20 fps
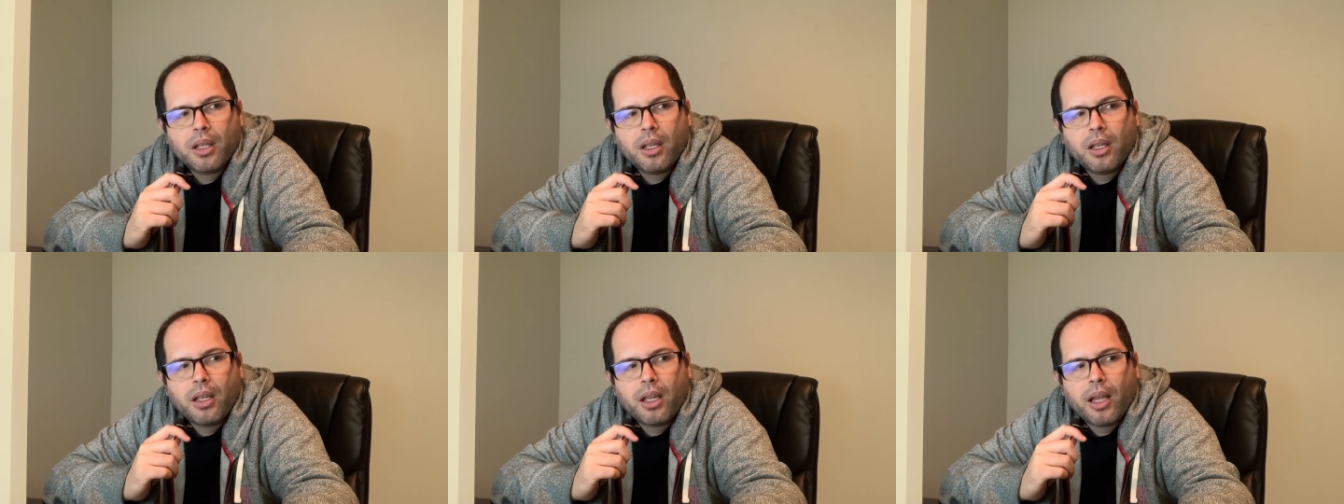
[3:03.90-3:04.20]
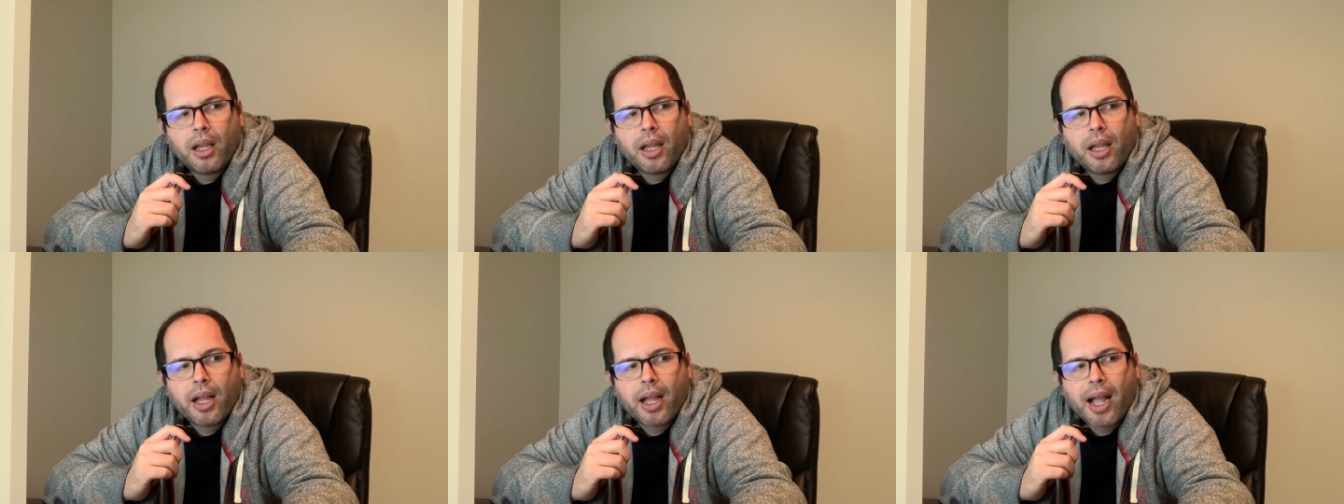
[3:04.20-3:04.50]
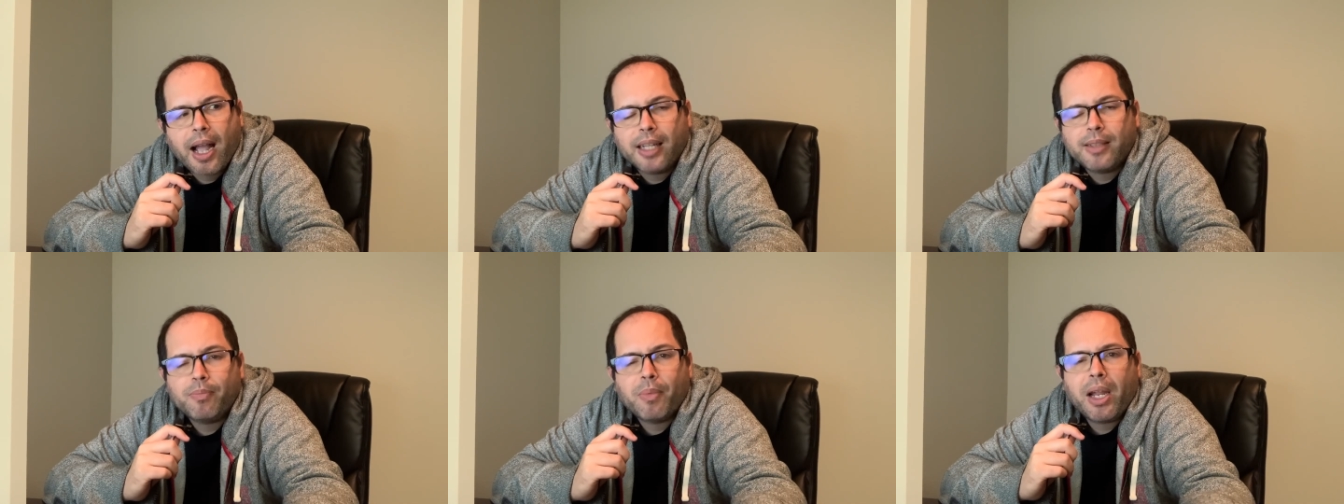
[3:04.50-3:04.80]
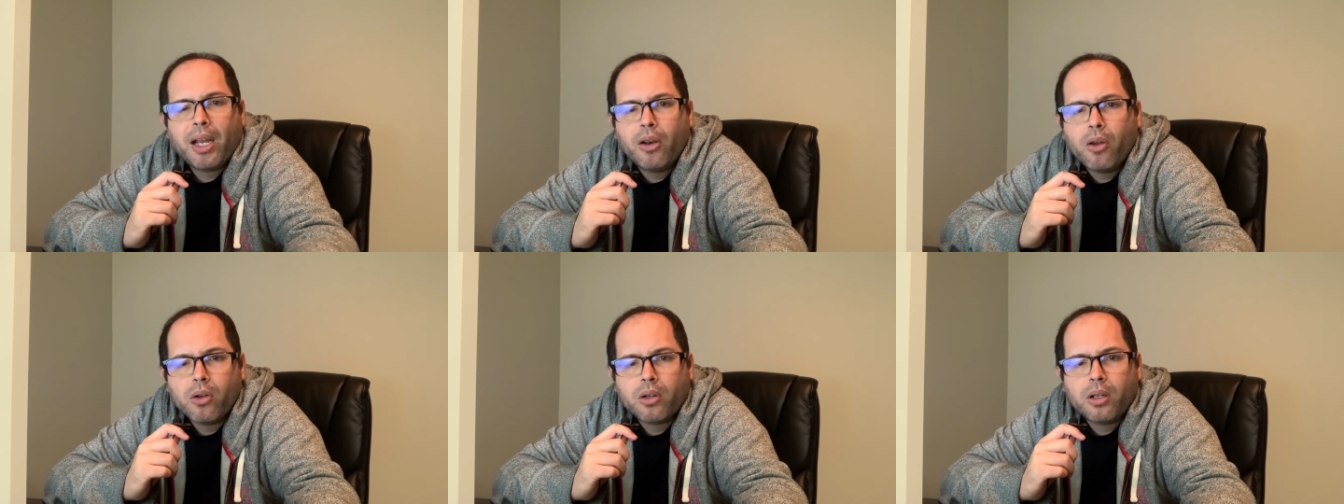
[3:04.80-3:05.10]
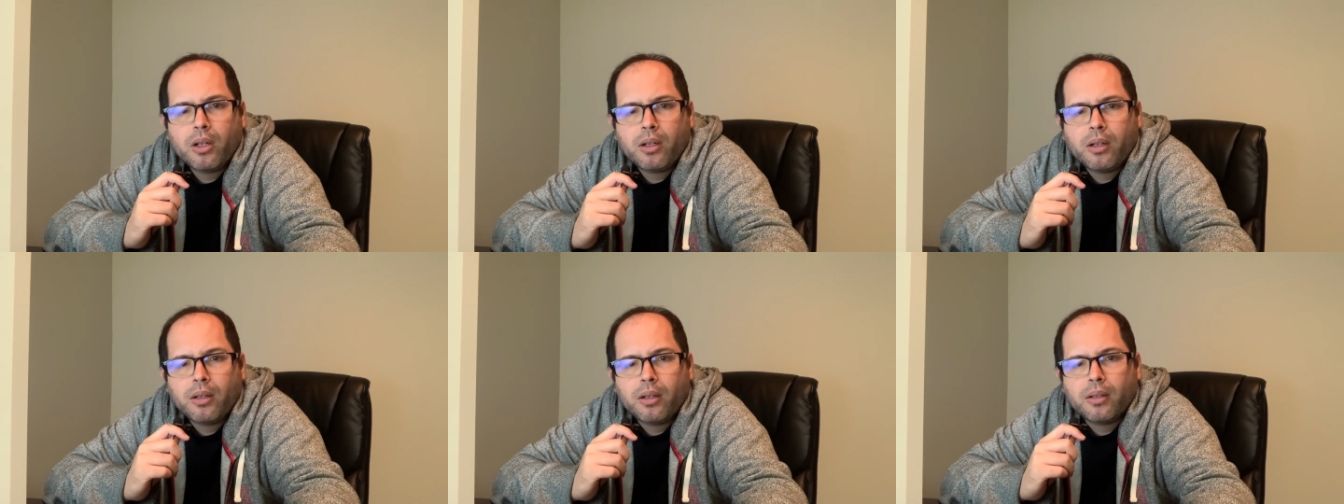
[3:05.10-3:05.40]
at my
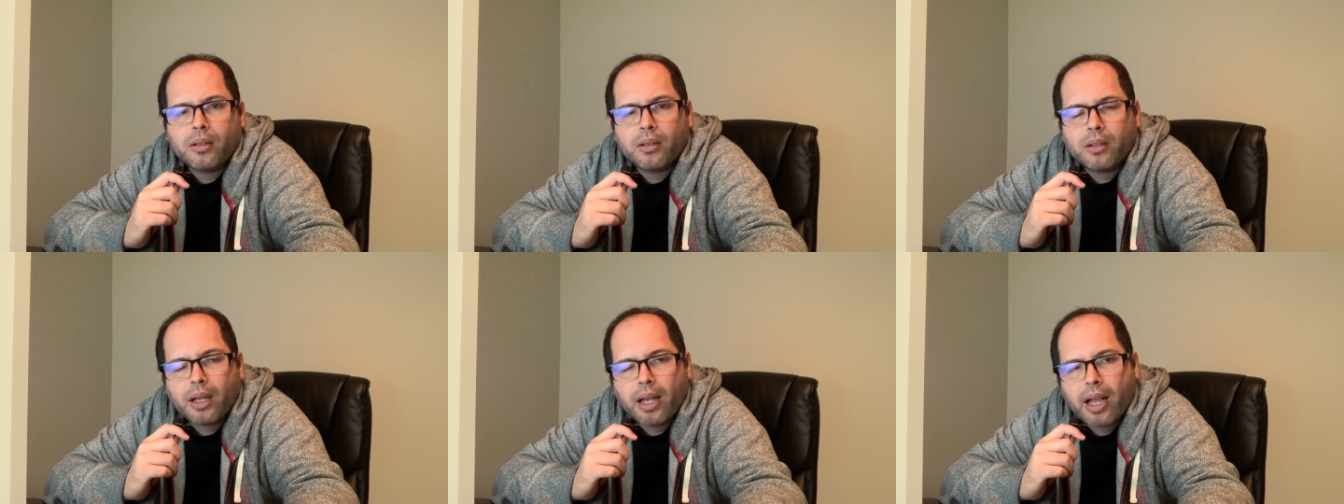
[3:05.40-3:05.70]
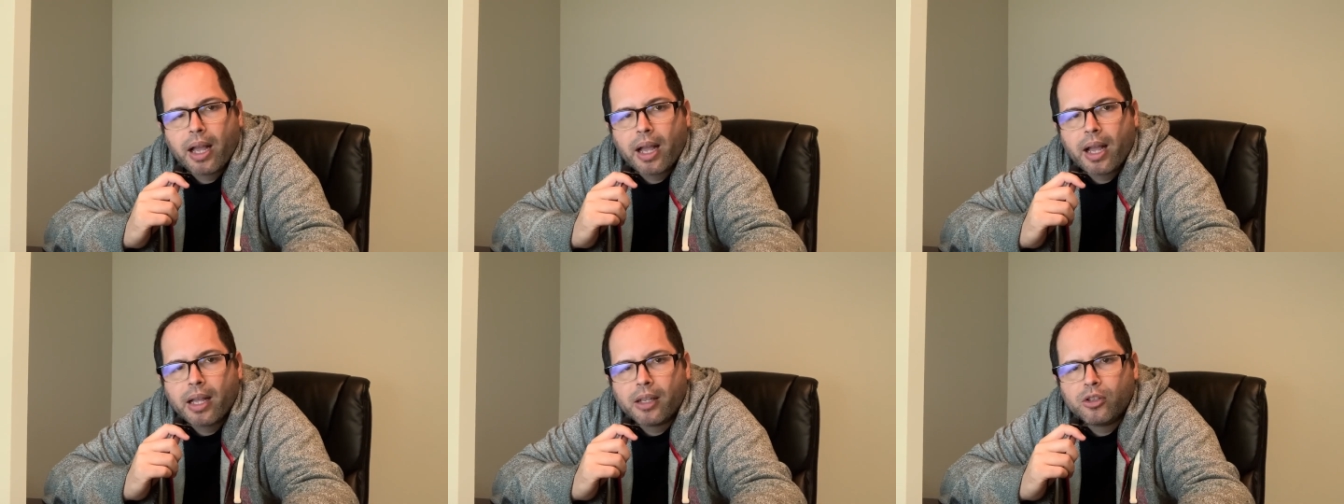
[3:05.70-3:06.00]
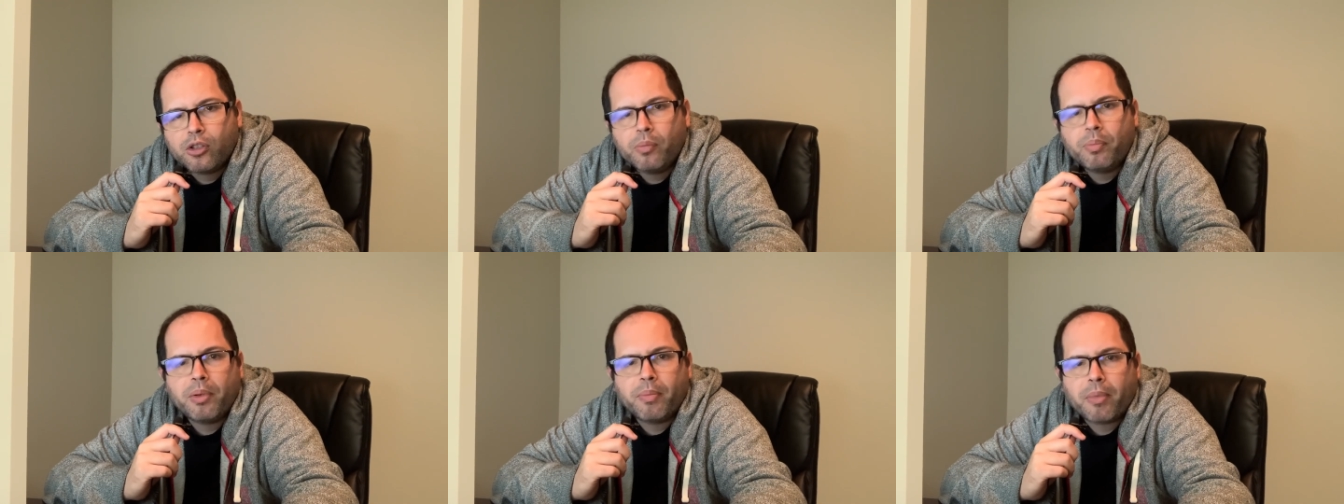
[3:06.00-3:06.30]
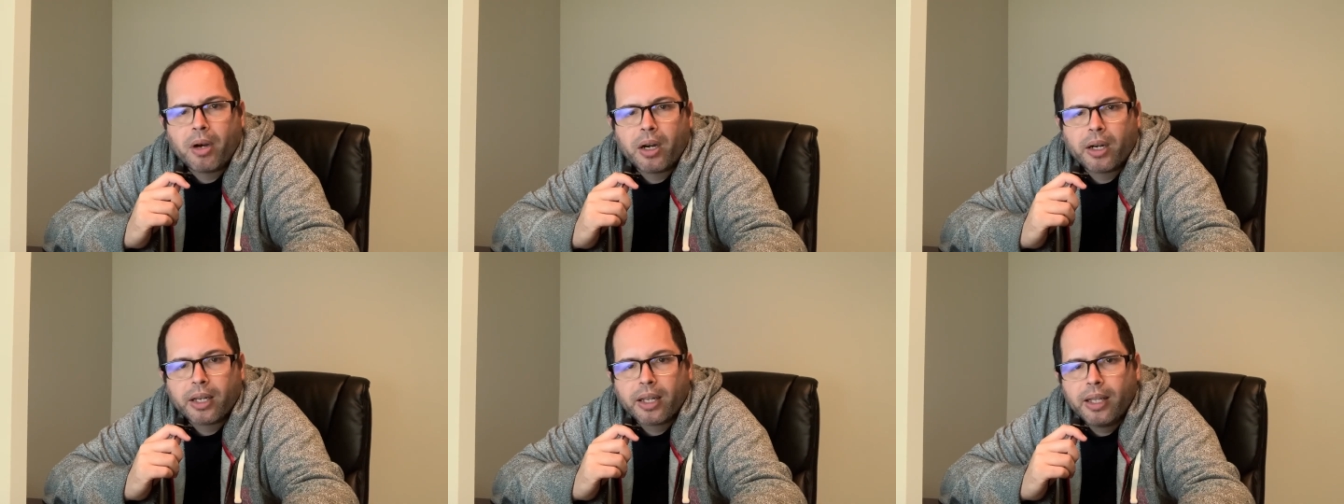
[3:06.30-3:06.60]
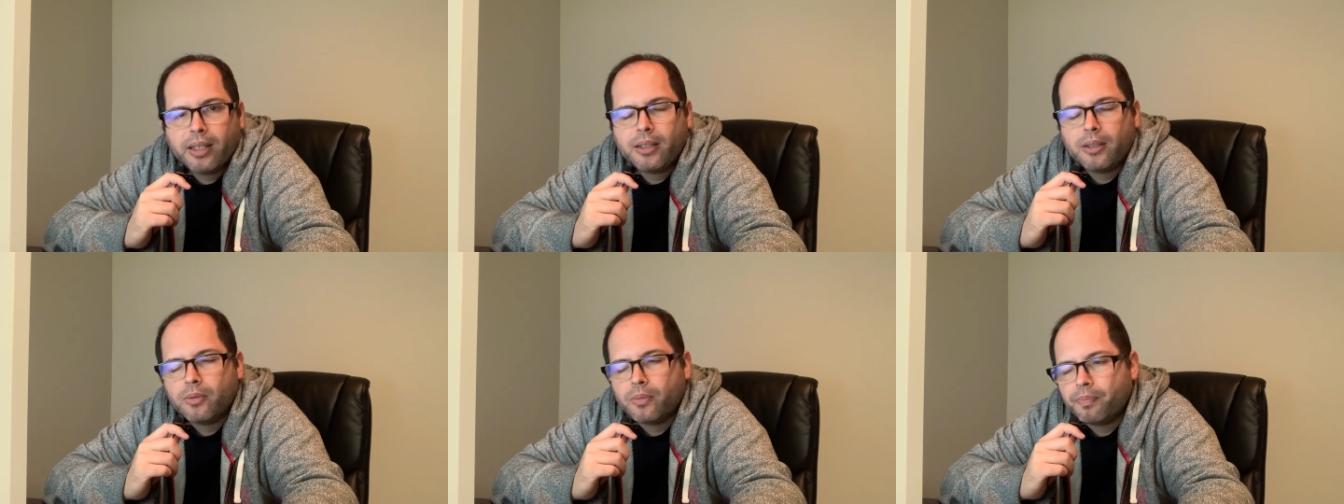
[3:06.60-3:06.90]
local supermarket,